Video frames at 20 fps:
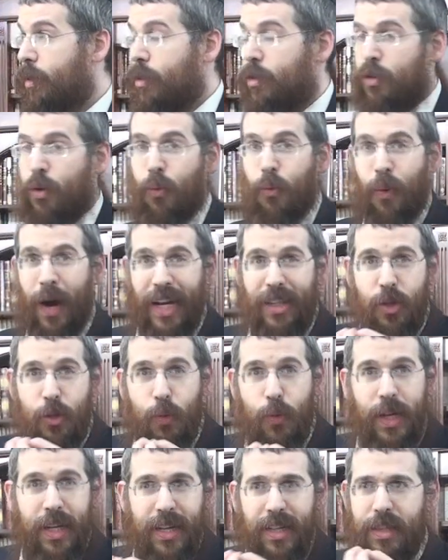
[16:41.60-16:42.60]
So why
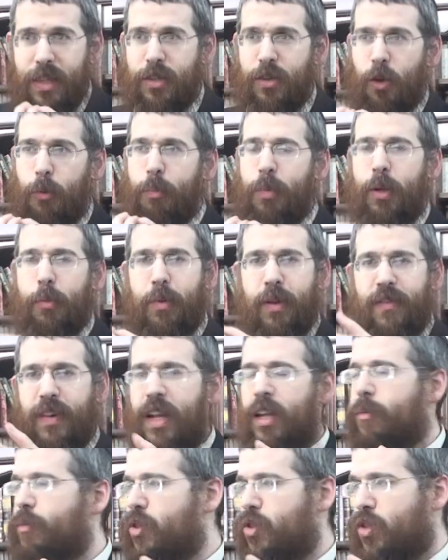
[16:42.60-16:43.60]
did we need this whole pilpul of
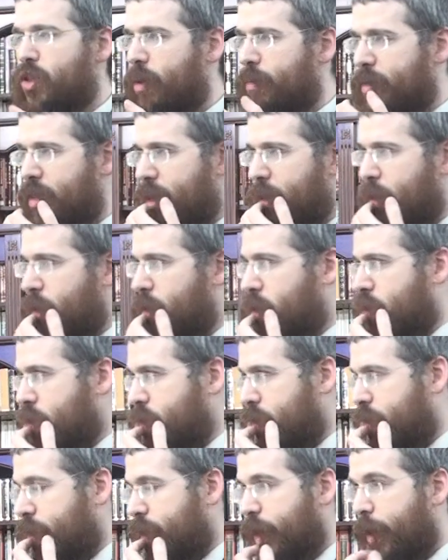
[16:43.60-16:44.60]
Elims, Neshamas, and
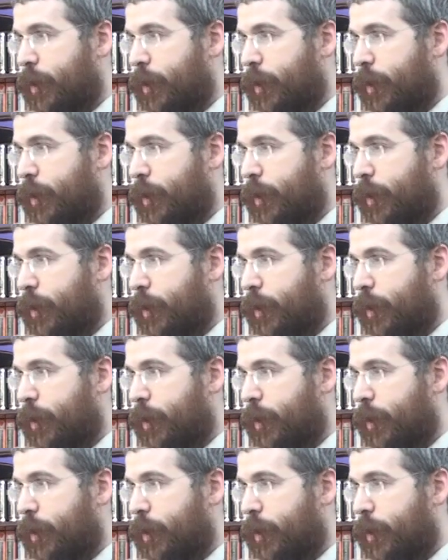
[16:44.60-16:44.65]
Elikus?